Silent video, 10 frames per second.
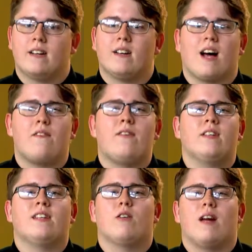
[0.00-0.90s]
I
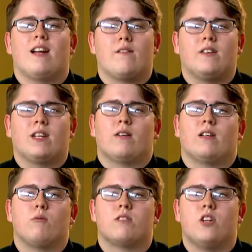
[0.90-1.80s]
feel that
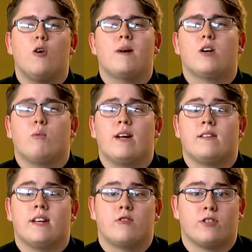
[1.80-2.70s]
there was no better way
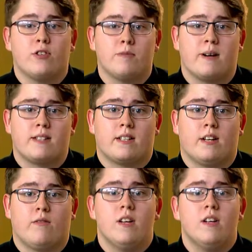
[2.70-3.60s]
to introduce
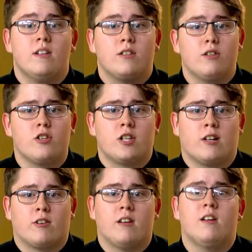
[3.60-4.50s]
myself to the
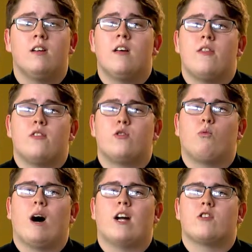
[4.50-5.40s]
genre than to
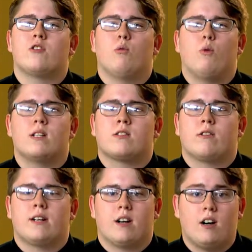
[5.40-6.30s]
watch what
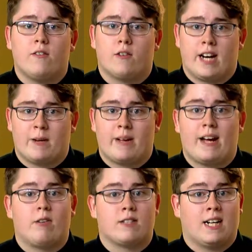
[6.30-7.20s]
started it all for anime
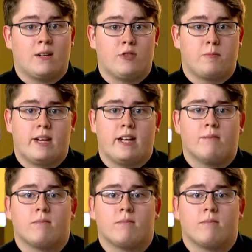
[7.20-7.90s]
outside of Japan.